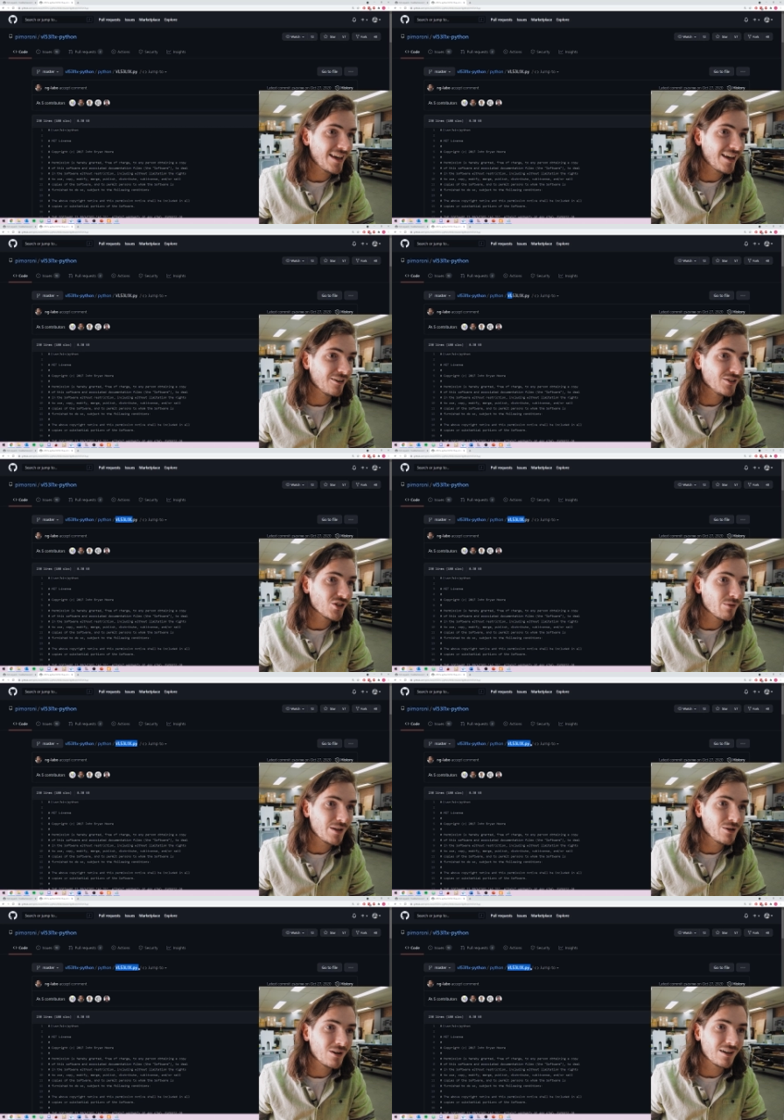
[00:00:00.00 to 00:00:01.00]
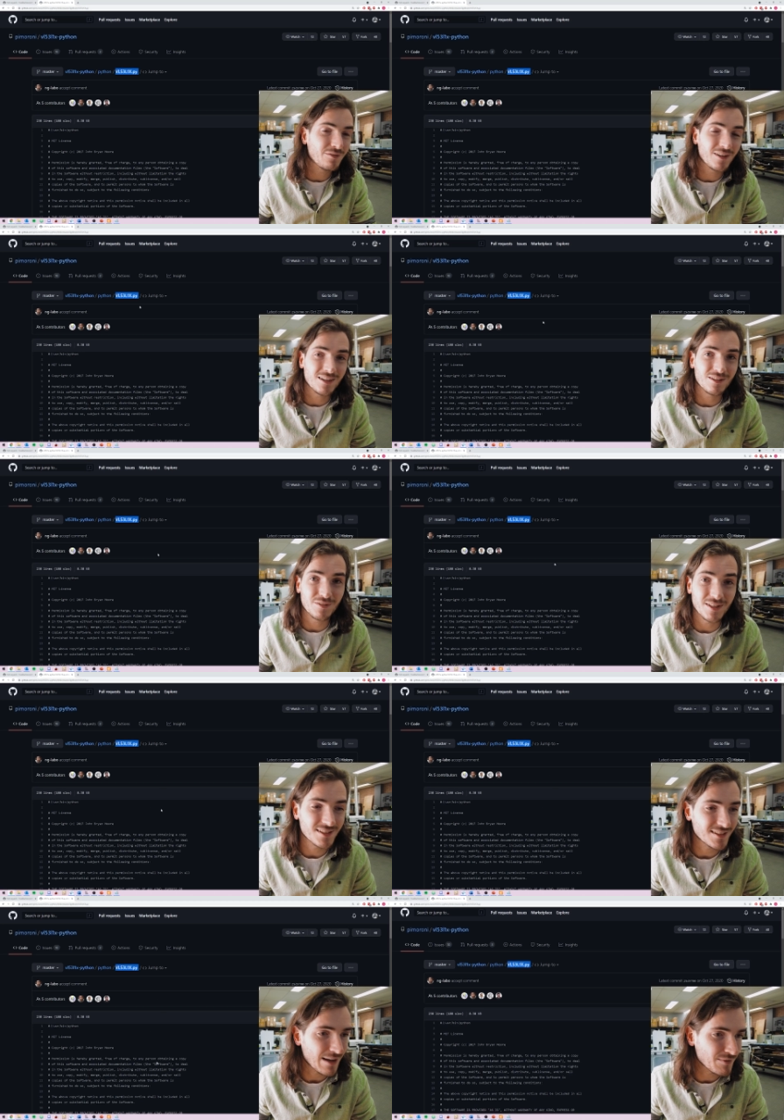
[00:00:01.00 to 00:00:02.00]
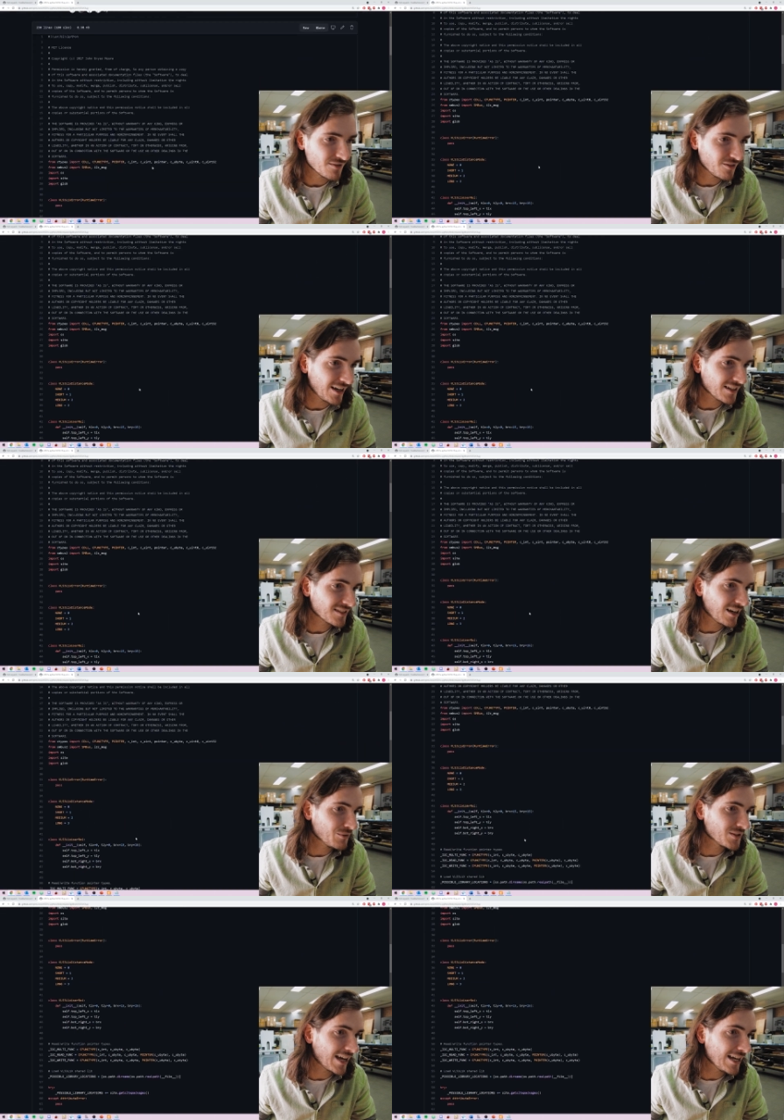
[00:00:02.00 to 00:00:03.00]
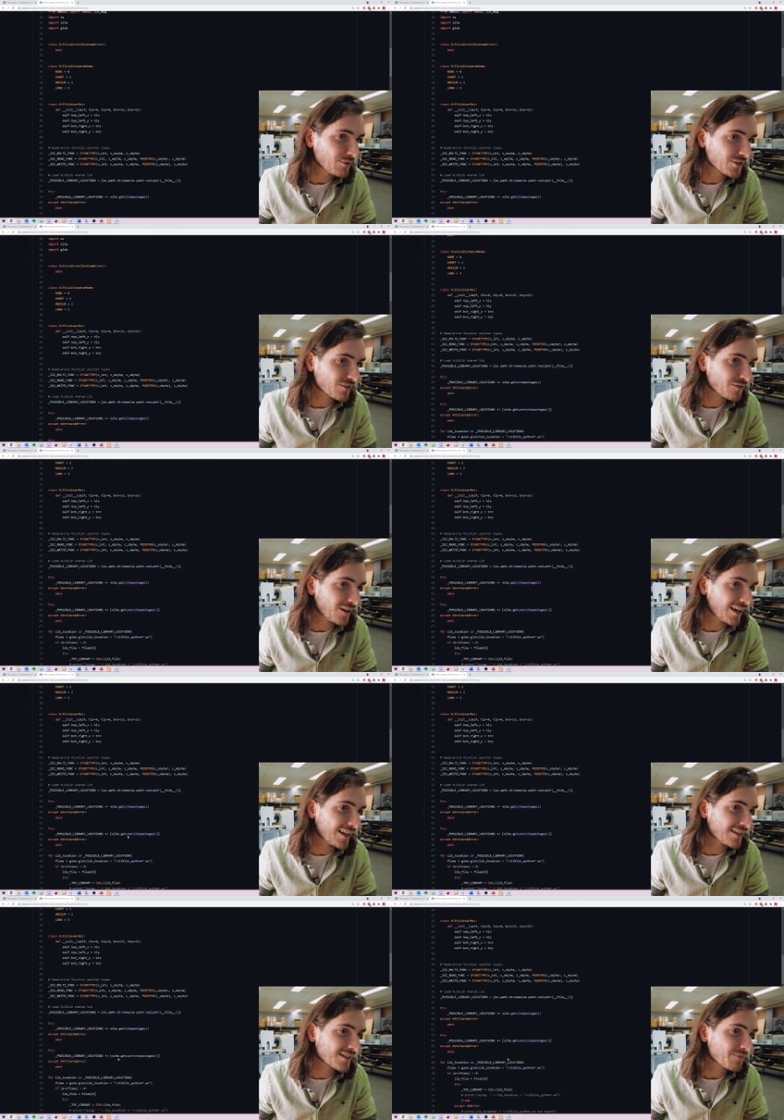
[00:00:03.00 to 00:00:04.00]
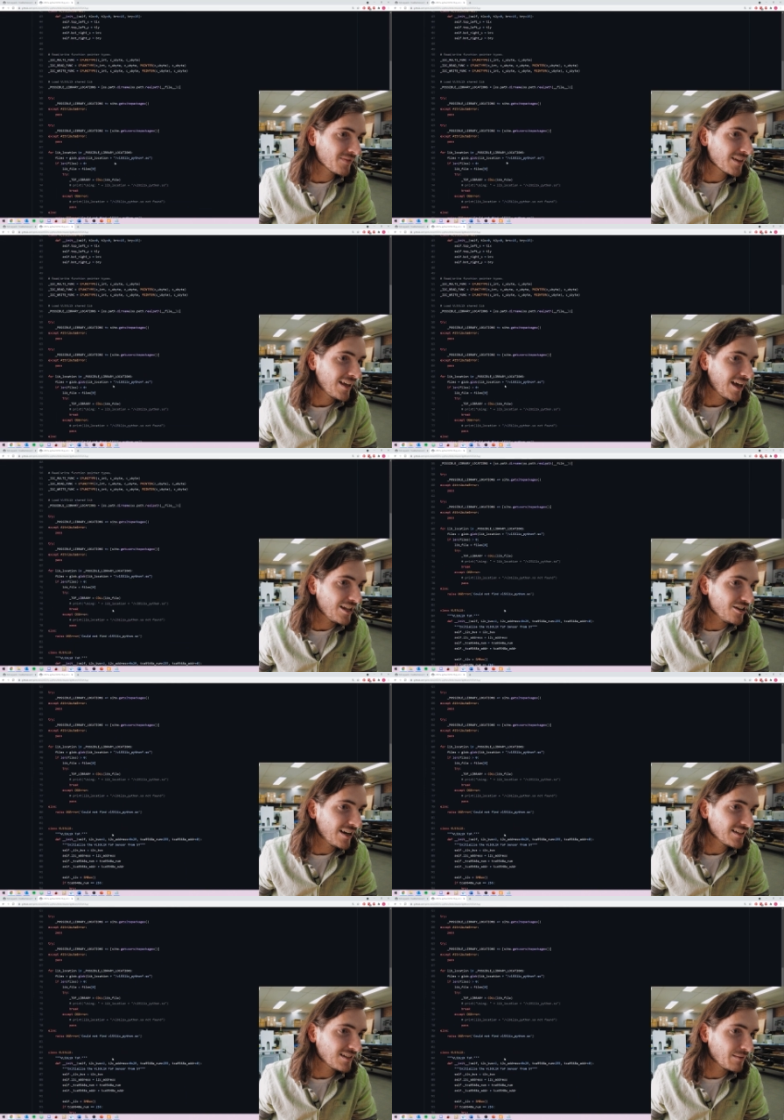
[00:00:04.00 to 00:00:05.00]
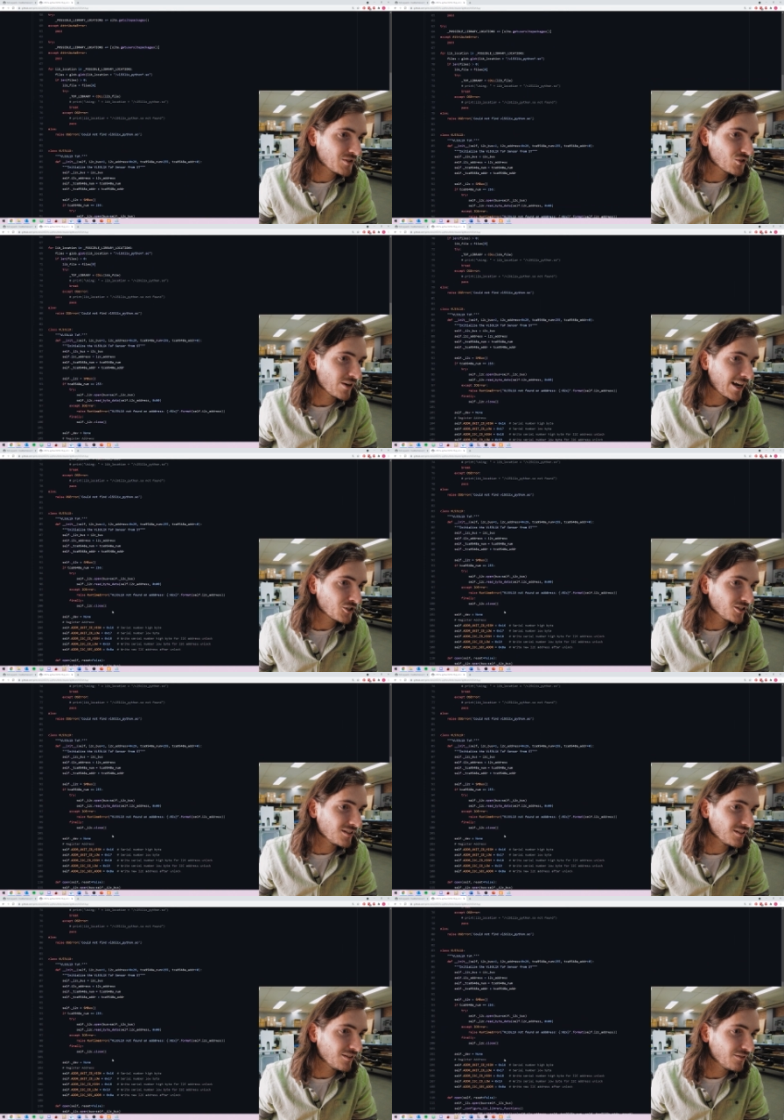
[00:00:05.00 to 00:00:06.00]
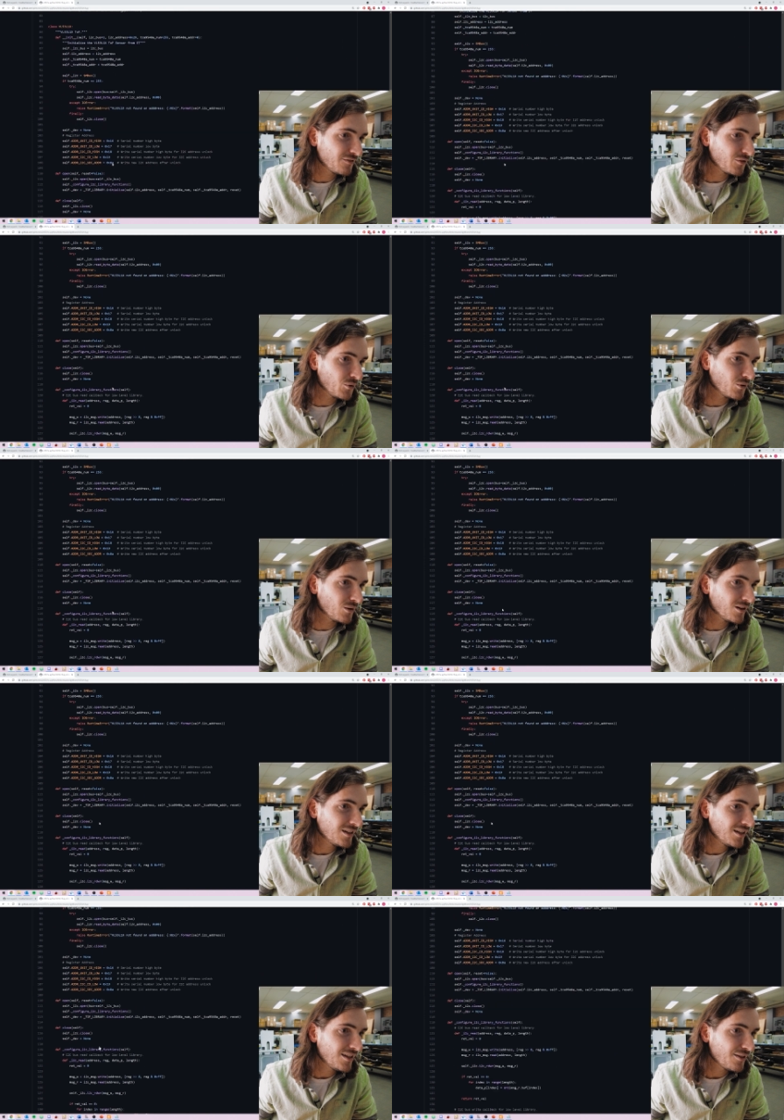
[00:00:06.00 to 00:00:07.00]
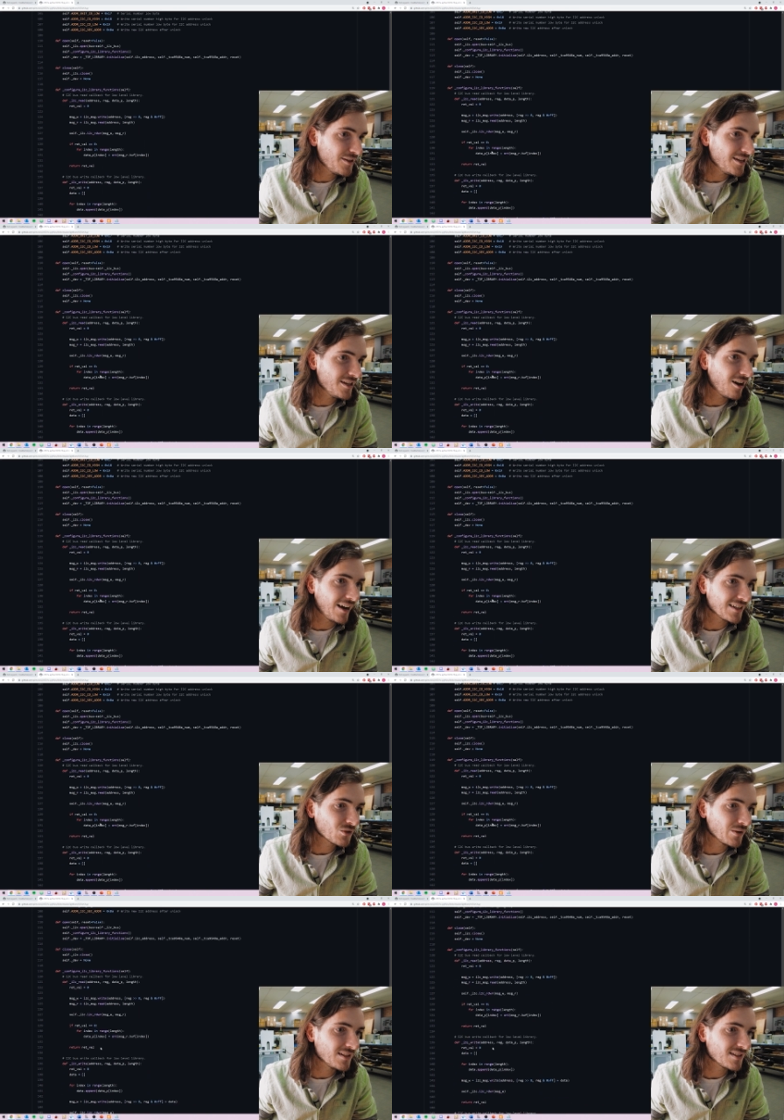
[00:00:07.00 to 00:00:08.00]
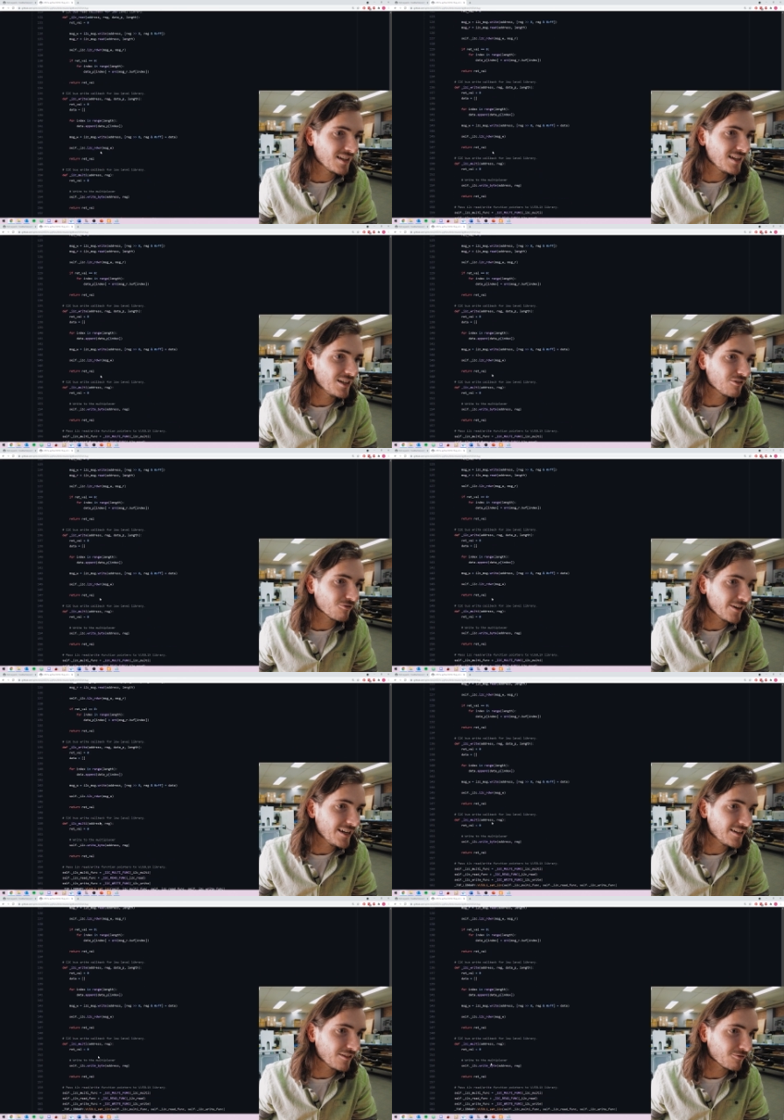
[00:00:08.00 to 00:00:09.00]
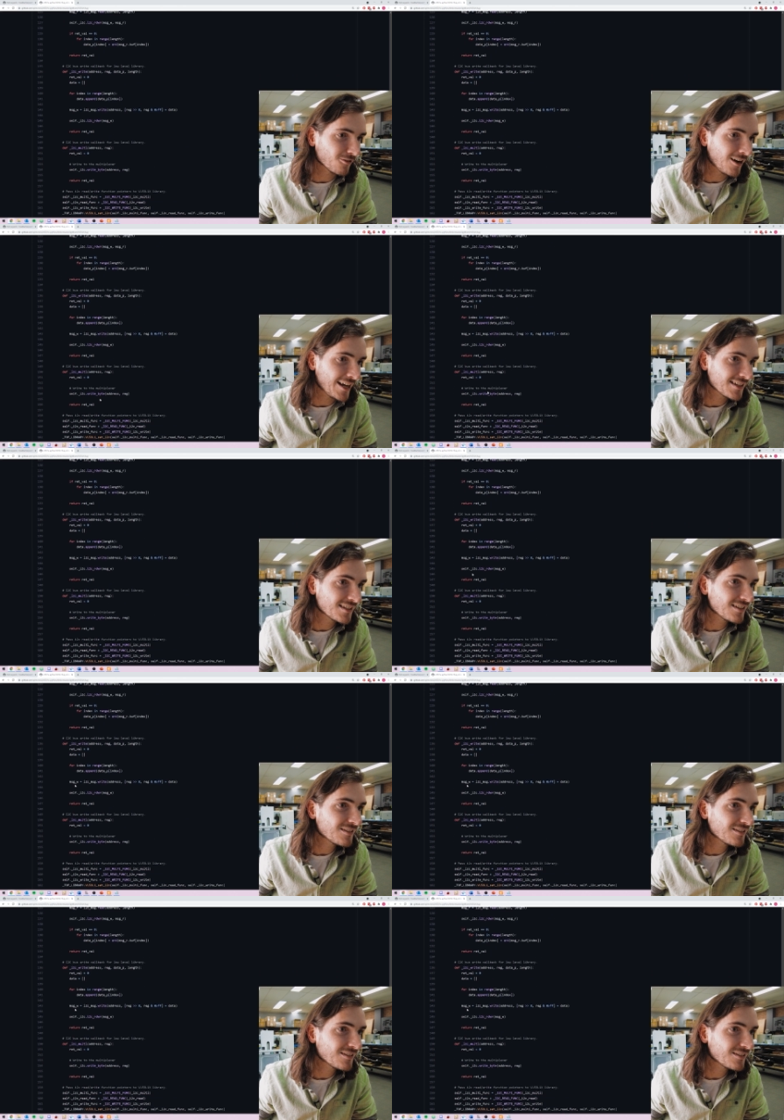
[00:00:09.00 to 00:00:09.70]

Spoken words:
their .py file for the same device, I was able to find a nice abstraction for the I2C read and write.